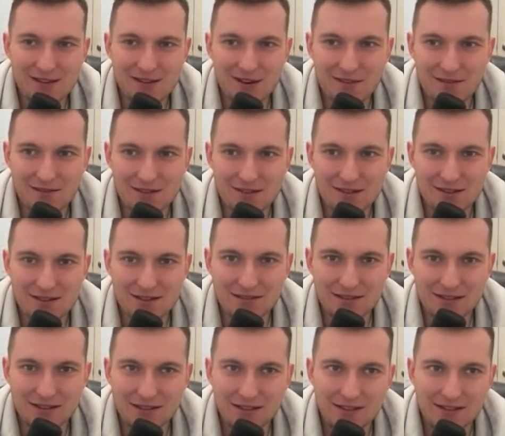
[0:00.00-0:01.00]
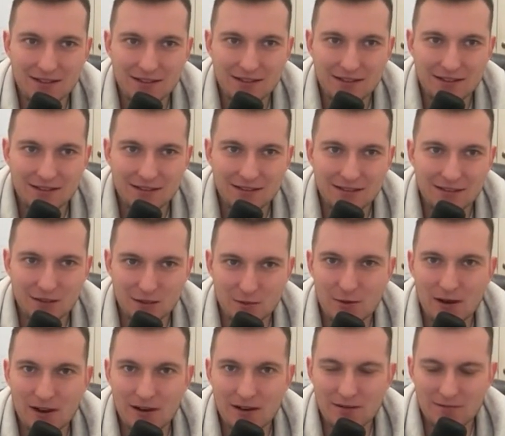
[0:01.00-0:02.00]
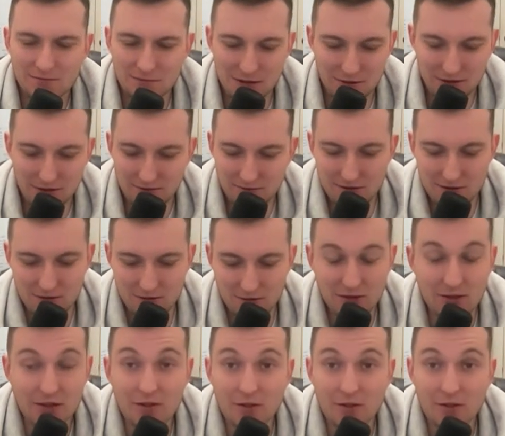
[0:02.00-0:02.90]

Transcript: obviously you know this brand i mean you literally